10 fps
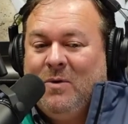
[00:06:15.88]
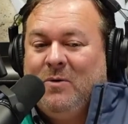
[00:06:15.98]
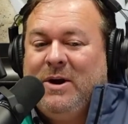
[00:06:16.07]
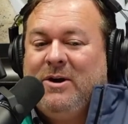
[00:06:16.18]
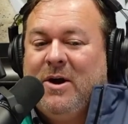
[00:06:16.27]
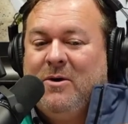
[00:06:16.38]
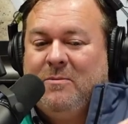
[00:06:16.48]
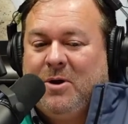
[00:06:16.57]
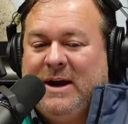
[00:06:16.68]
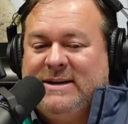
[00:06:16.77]
we go
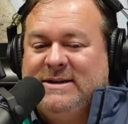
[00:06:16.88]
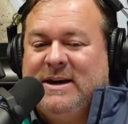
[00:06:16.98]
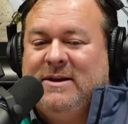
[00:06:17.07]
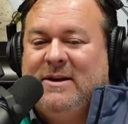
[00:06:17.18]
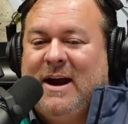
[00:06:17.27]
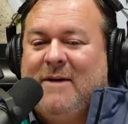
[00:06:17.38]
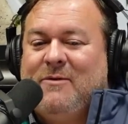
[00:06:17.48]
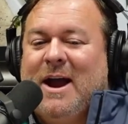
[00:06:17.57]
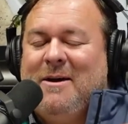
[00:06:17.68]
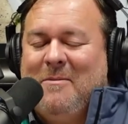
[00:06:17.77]
to places, and I've
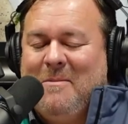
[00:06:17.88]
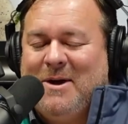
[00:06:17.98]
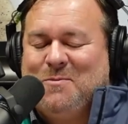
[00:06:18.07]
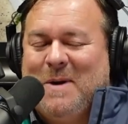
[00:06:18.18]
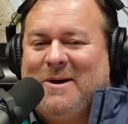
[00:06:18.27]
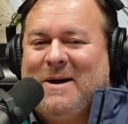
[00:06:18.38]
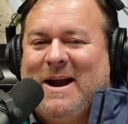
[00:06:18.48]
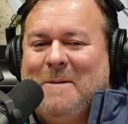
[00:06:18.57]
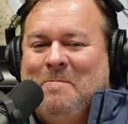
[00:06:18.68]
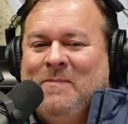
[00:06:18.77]
gotten much better
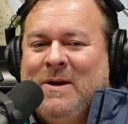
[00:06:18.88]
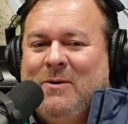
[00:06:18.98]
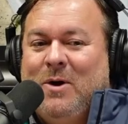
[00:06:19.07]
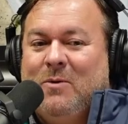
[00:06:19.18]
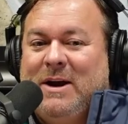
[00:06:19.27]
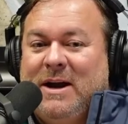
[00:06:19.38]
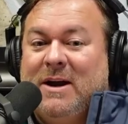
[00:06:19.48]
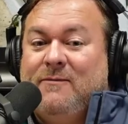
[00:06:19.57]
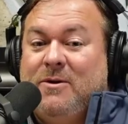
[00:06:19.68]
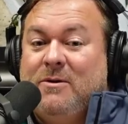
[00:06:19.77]
at it, where we
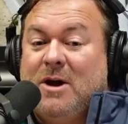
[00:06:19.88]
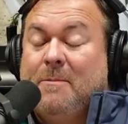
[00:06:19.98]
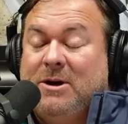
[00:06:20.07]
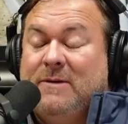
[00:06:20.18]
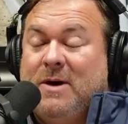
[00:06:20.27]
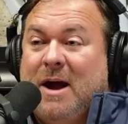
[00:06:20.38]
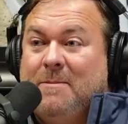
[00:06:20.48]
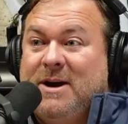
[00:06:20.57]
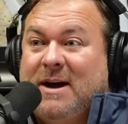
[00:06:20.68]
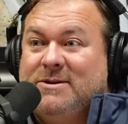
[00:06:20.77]
get a couple different
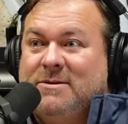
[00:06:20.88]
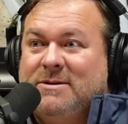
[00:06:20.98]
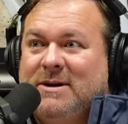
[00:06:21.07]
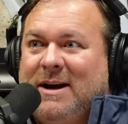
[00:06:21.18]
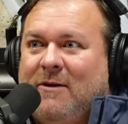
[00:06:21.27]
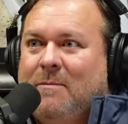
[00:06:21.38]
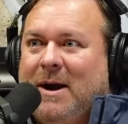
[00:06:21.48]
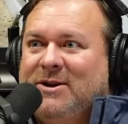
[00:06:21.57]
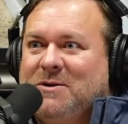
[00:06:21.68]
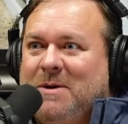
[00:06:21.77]
appetizers, and
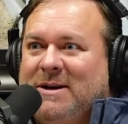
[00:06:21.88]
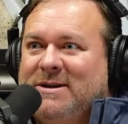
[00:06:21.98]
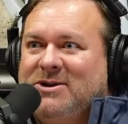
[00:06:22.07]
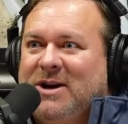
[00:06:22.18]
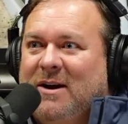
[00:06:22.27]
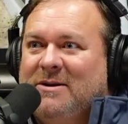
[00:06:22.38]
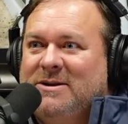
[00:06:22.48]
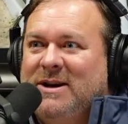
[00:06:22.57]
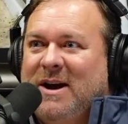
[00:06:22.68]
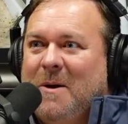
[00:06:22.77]
everybody just picks and
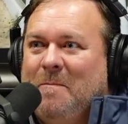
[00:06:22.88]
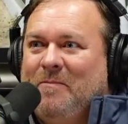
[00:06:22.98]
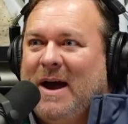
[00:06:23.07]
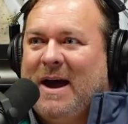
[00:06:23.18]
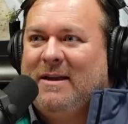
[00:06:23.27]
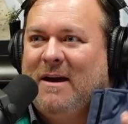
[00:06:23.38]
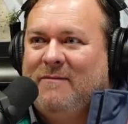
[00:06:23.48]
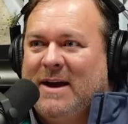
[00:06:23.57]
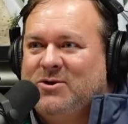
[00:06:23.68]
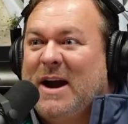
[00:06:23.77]
shares. I
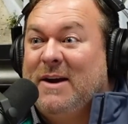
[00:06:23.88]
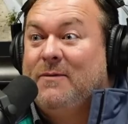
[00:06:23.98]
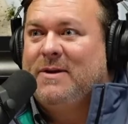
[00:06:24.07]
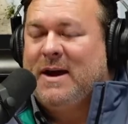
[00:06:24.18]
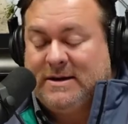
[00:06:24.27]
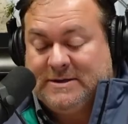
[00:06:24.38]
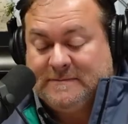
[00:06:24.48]
love that. Try different things.